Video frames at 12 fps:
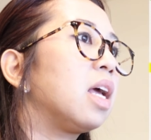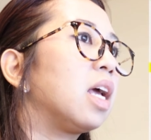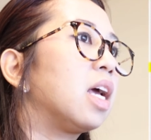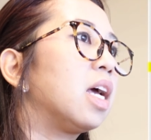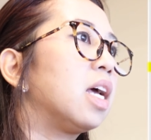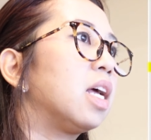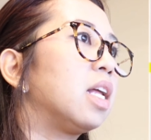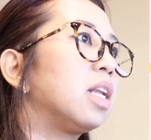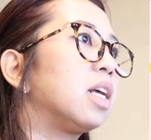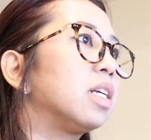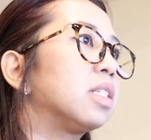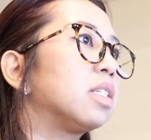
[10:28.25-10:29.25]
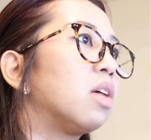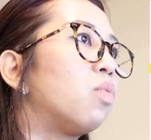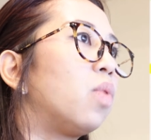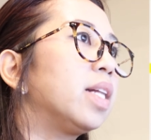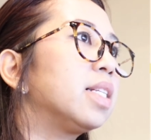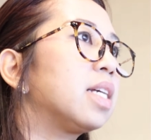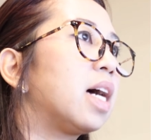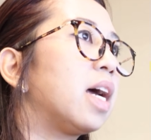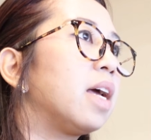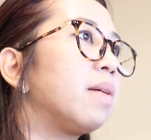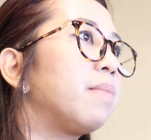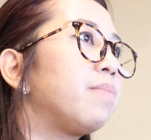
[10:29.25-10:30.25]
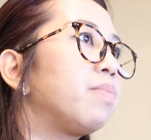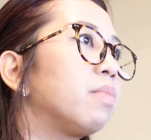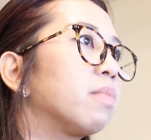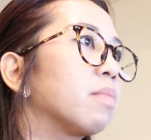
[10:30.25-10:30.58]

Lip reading: and it's a one-time